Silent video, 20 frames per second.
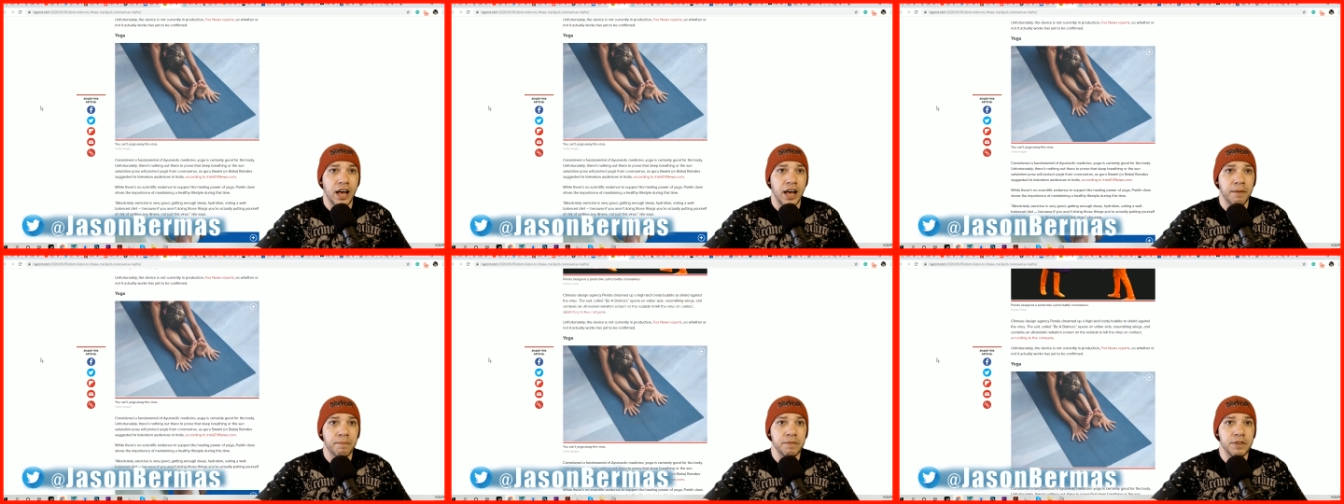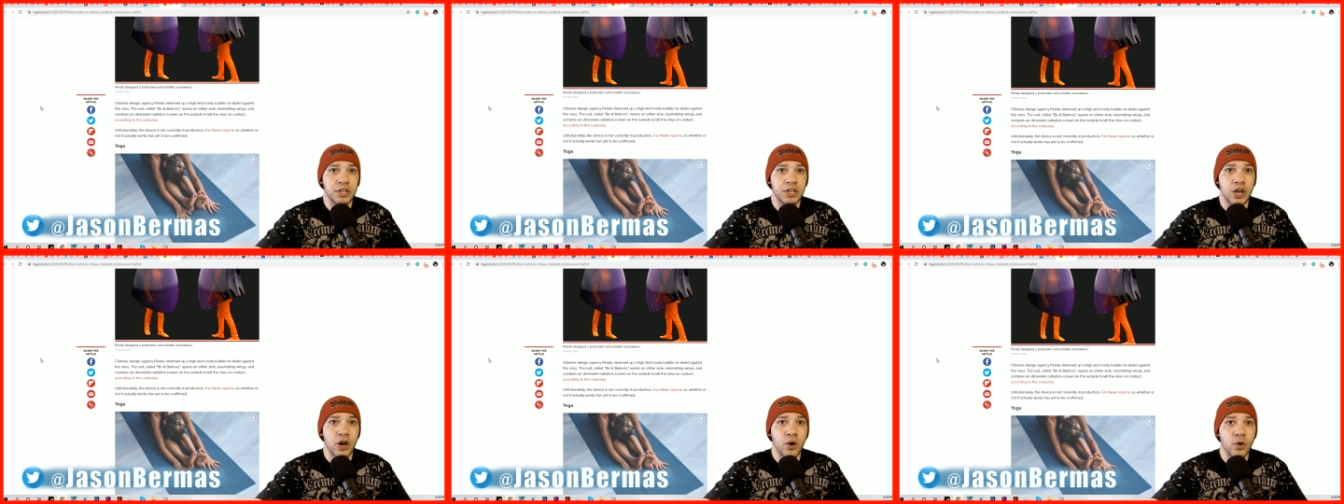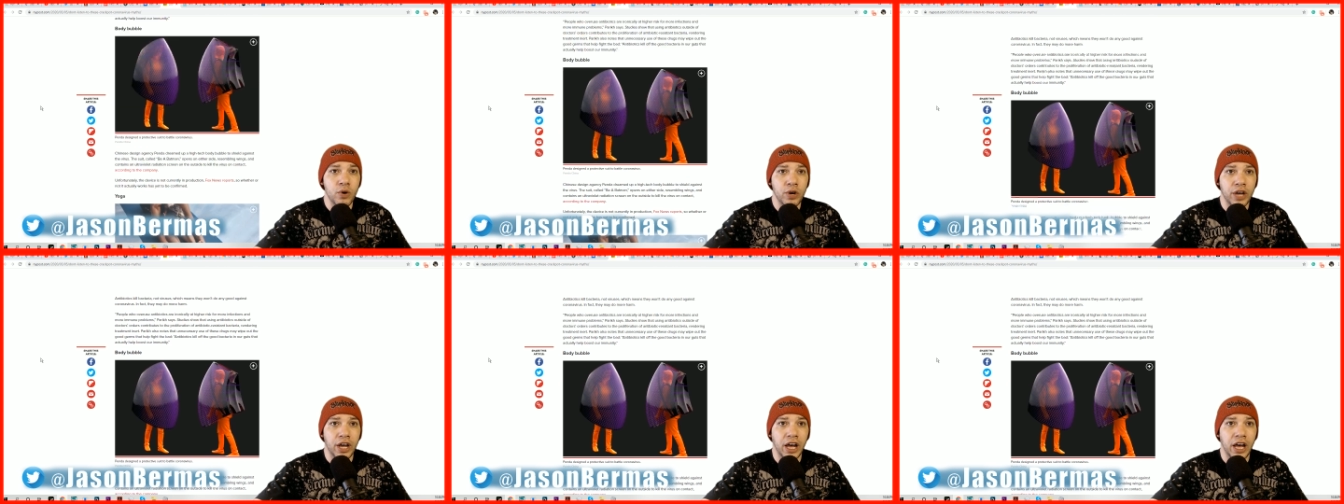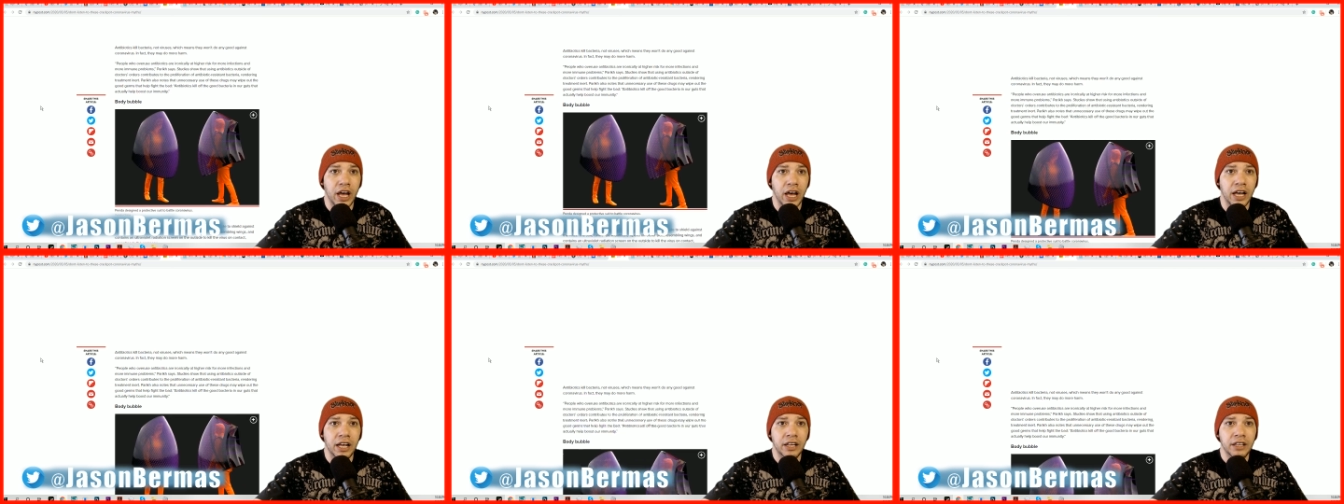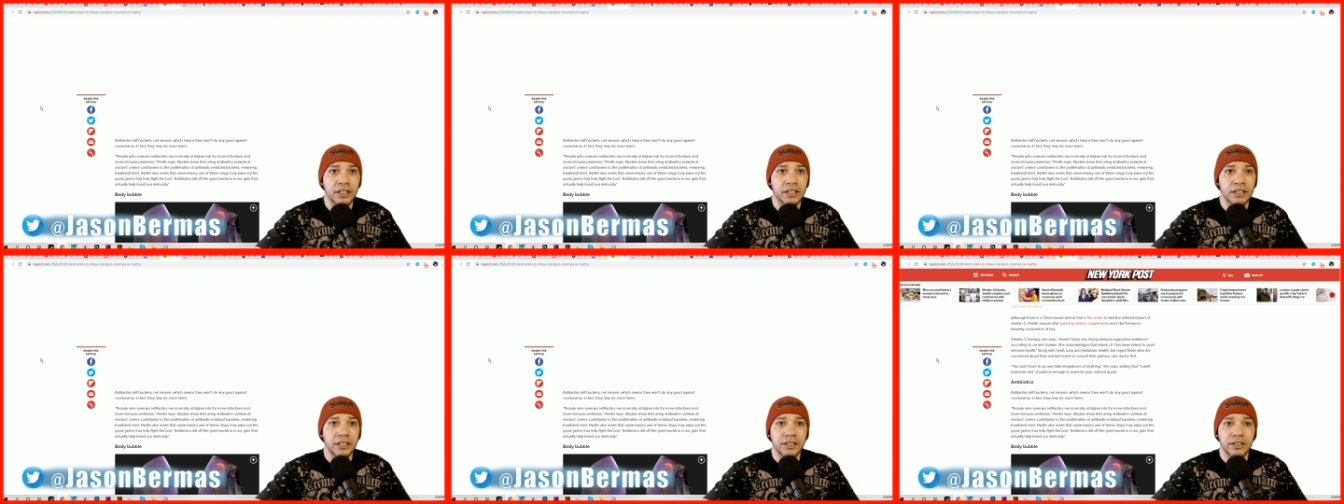Yoga
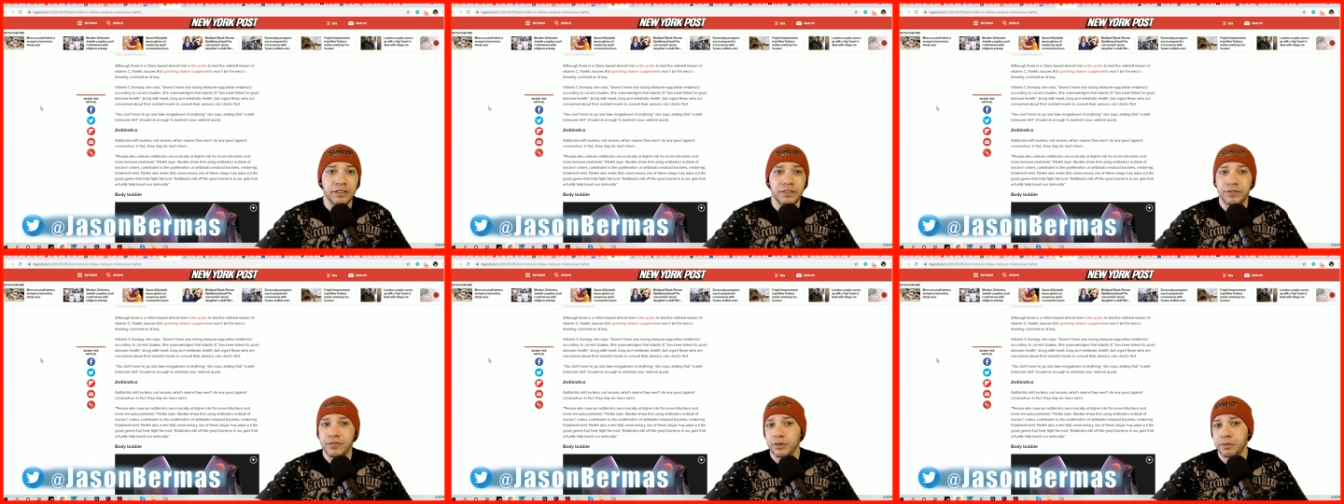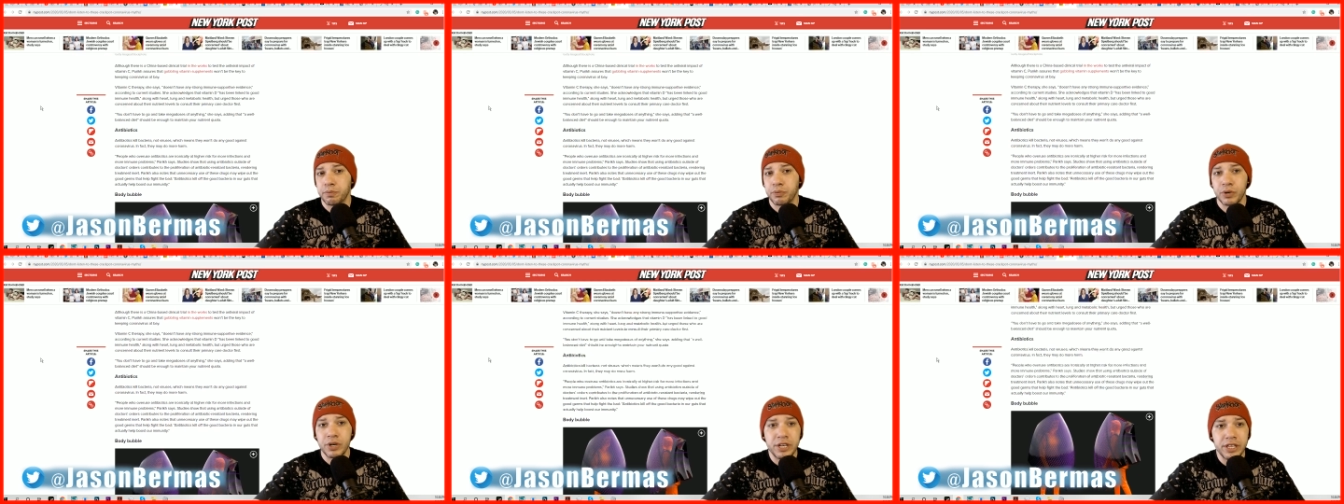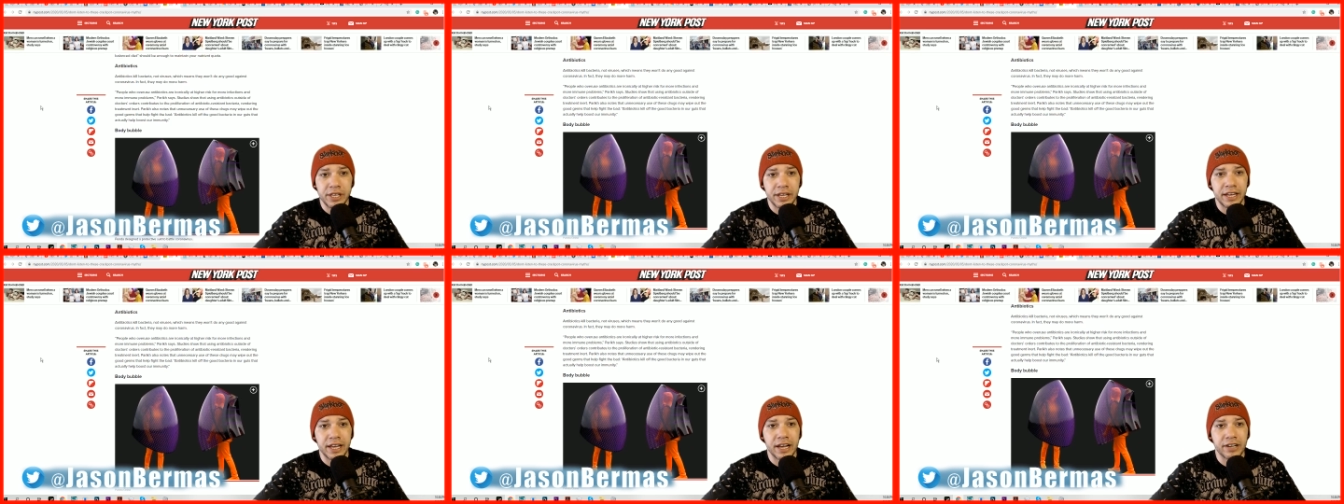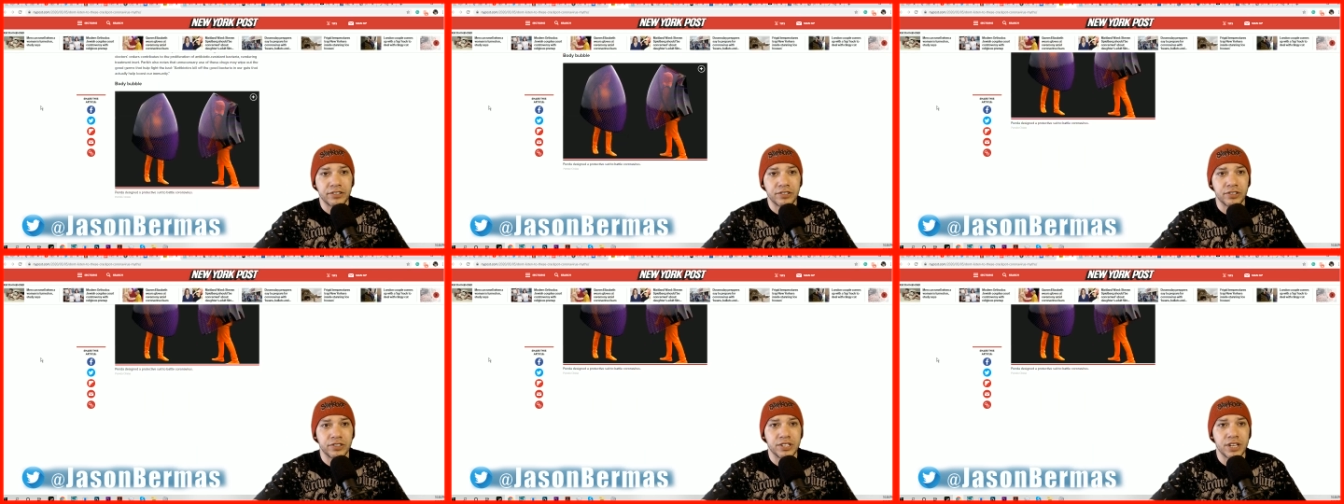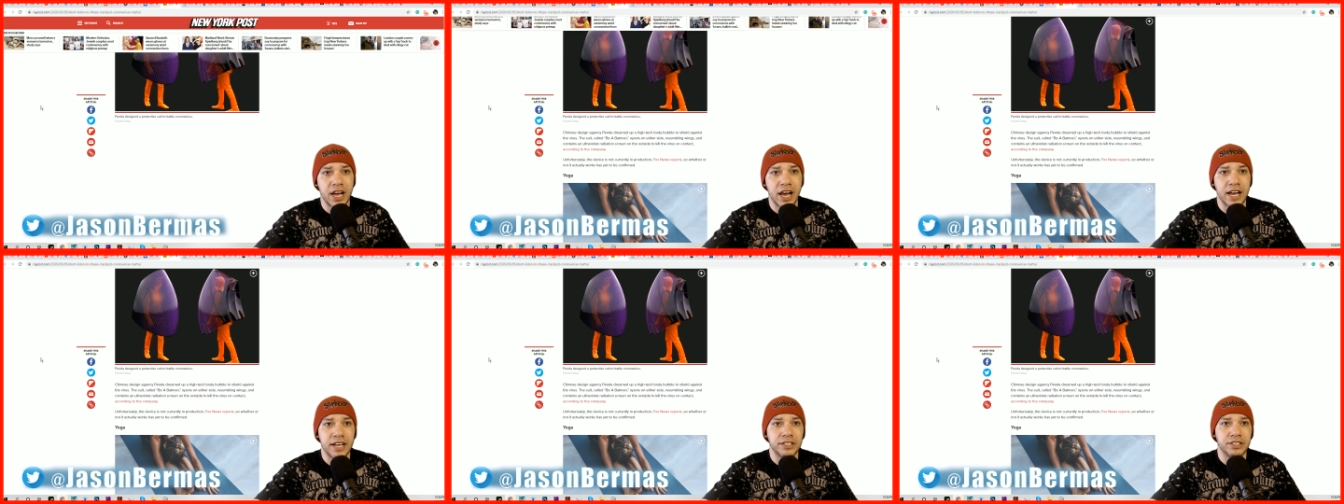for breathing
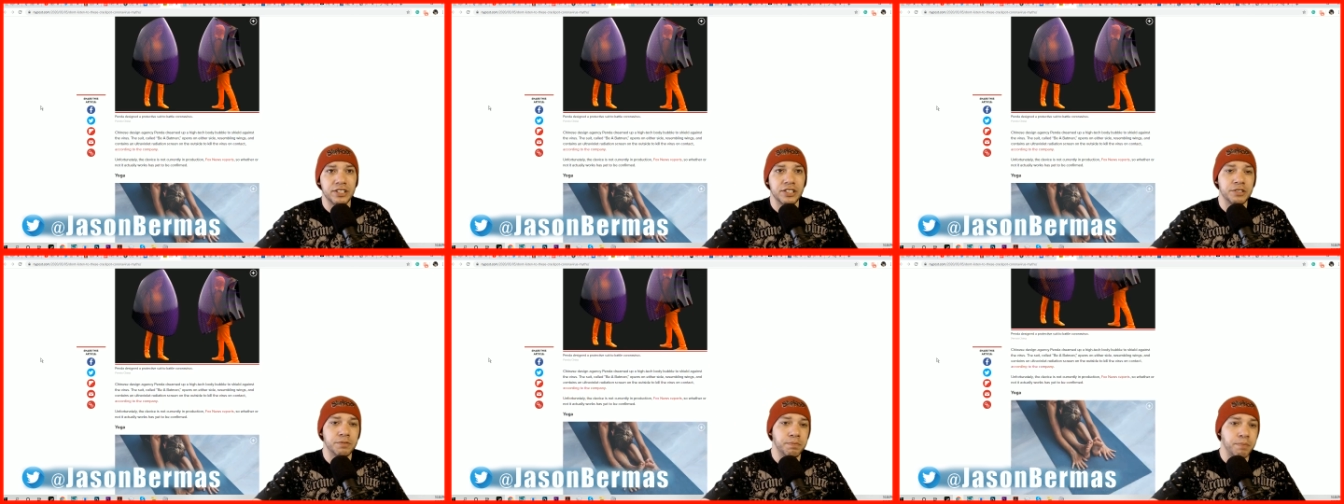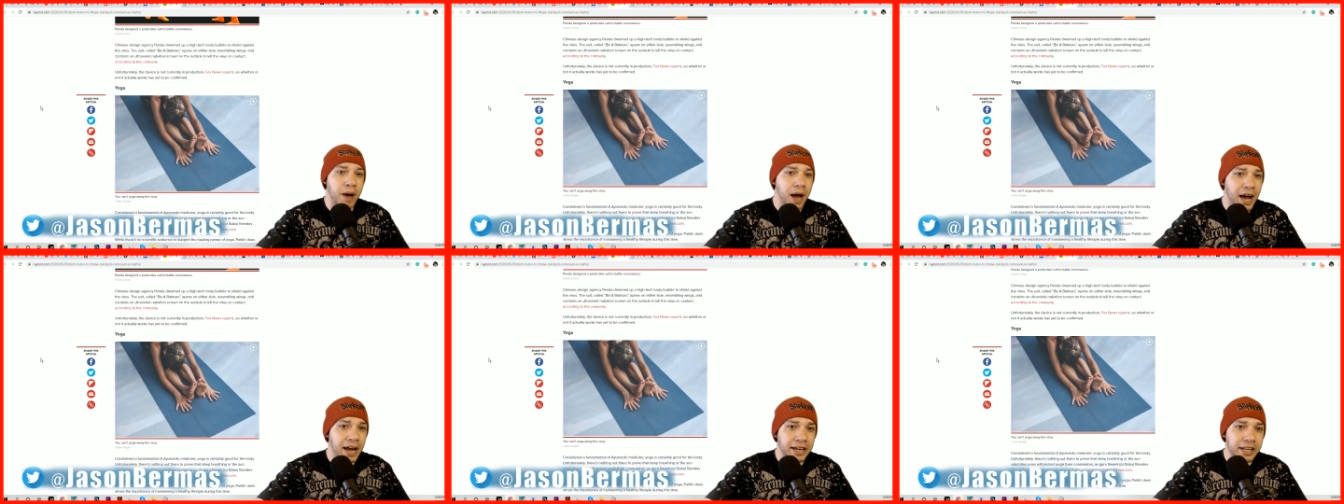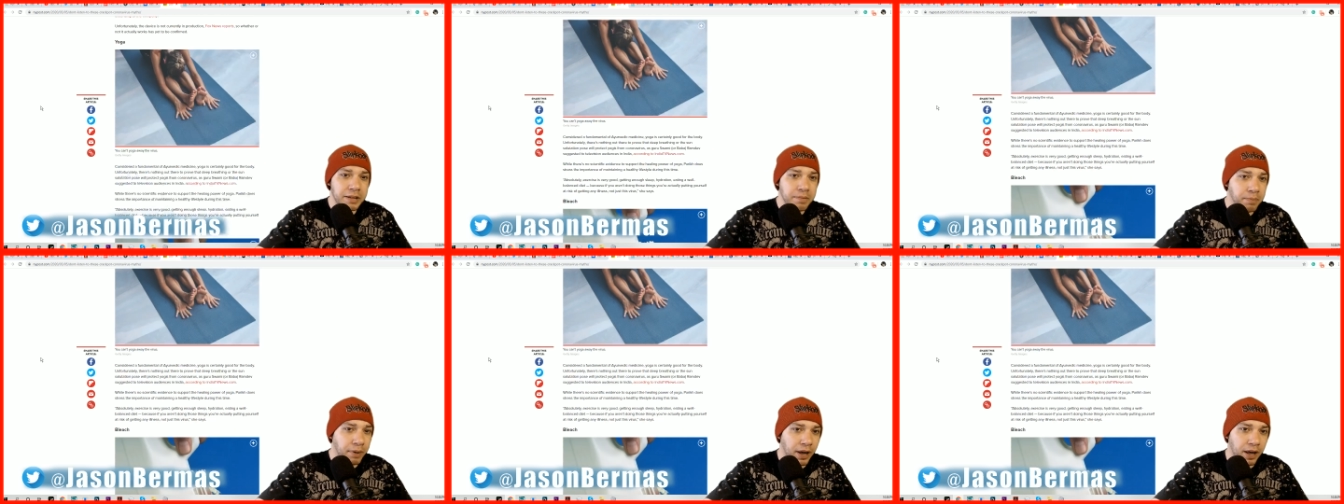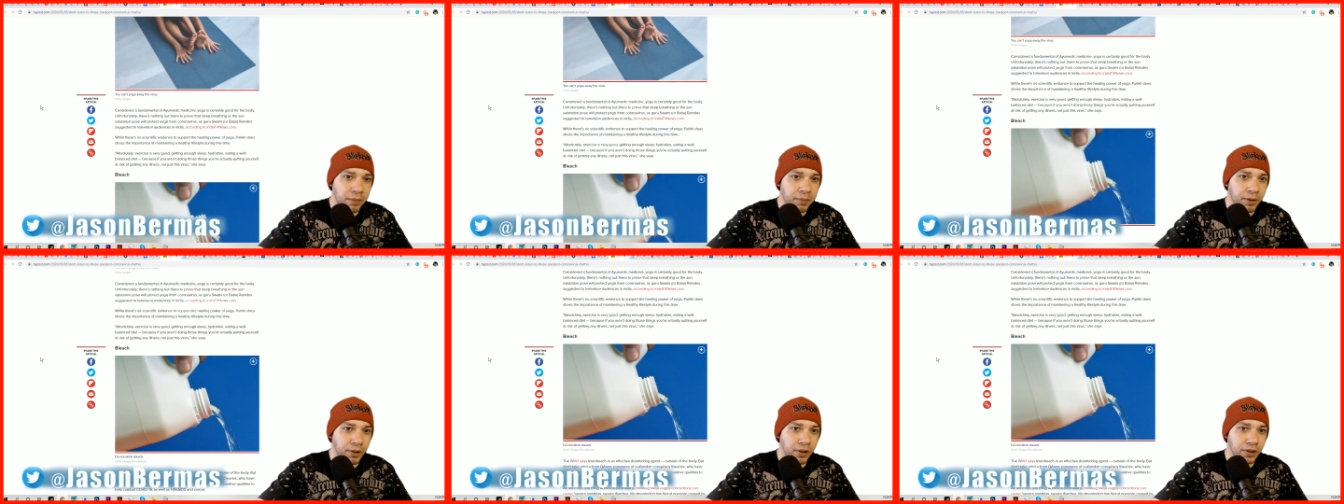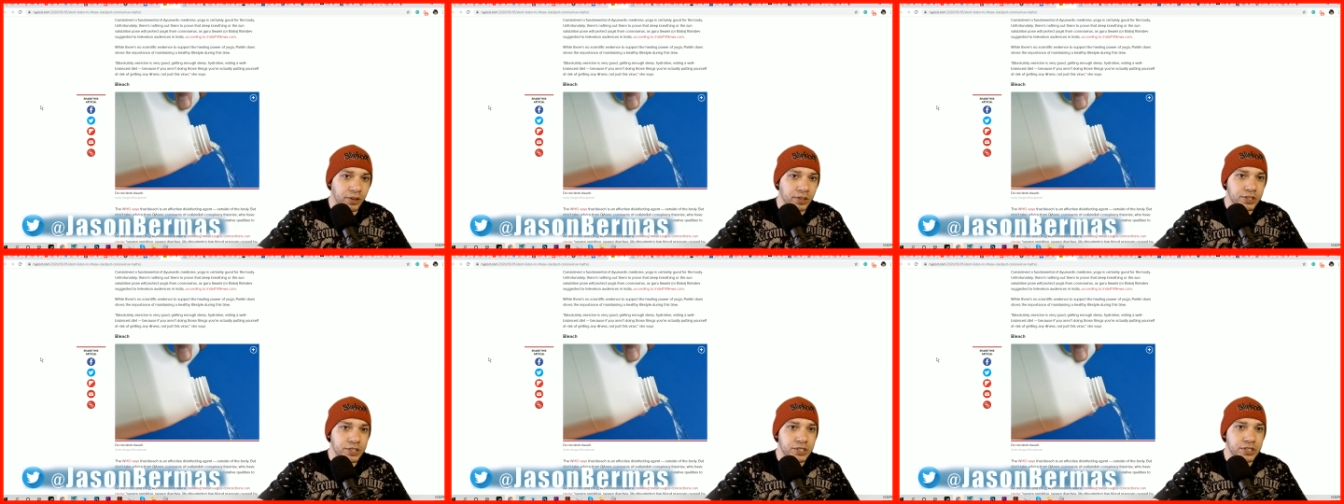exercises, body
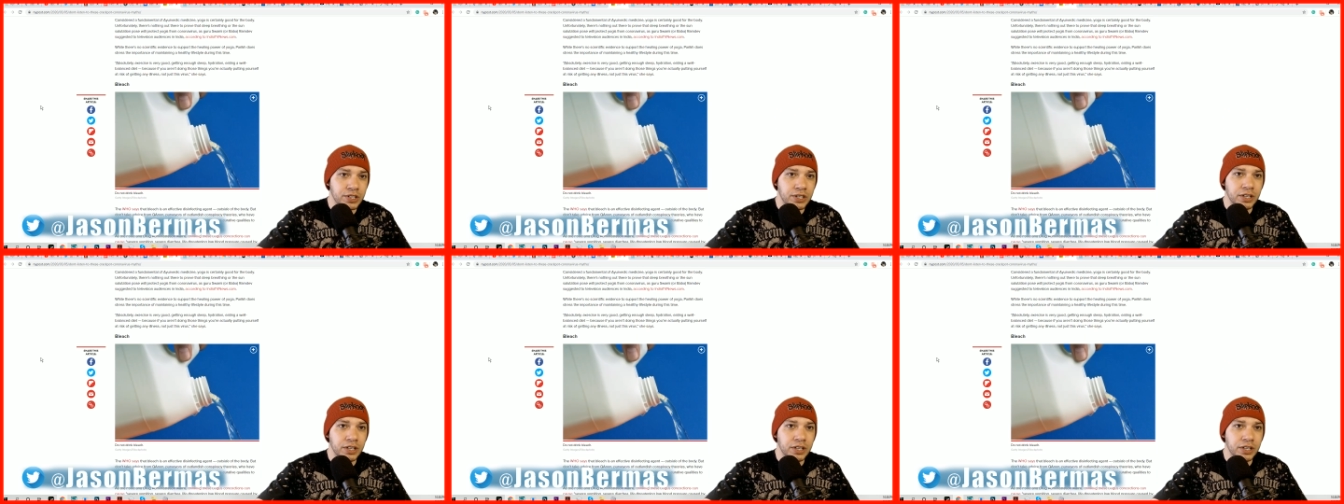bubbles,